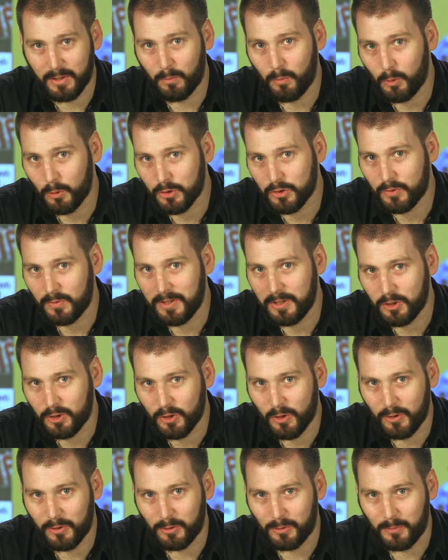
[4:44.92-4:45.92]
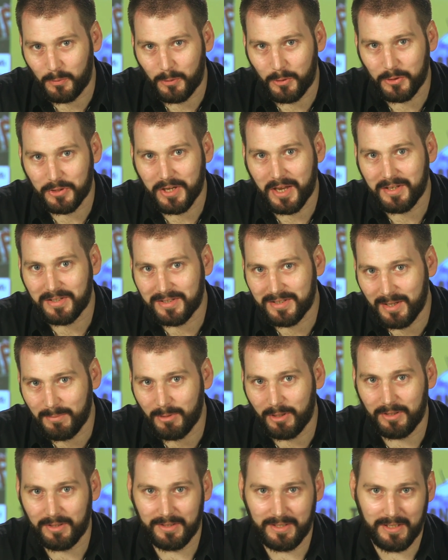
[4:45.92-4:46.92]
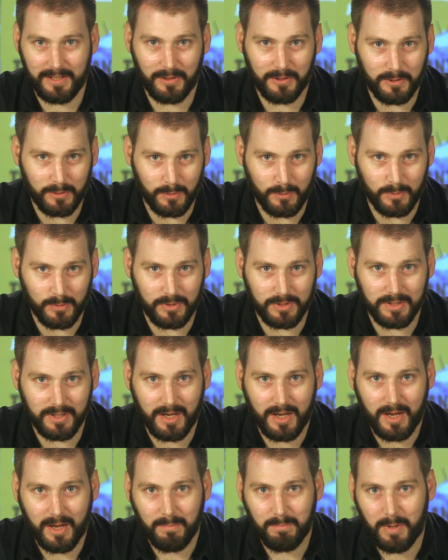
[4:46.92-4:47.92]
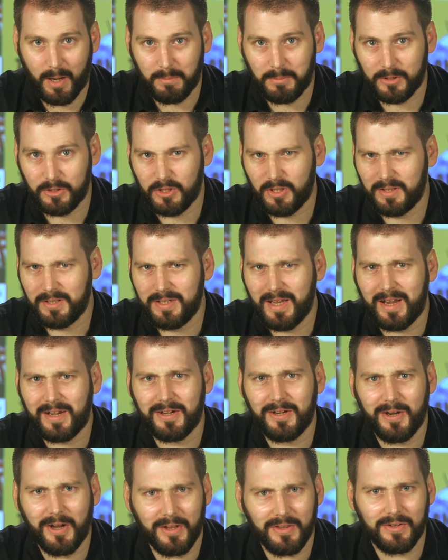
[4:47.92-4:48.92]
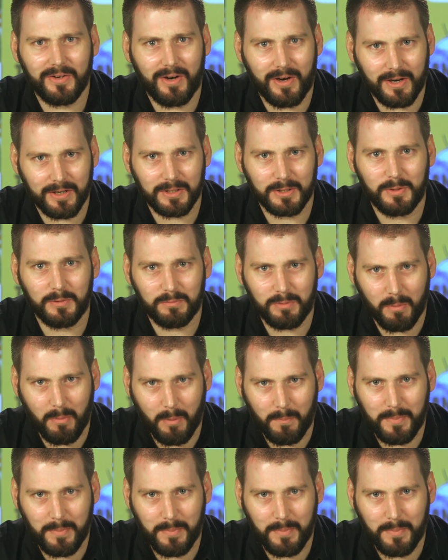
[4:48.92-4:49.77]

the Wall Street Journal was similarly enthused, publishing yet another article from a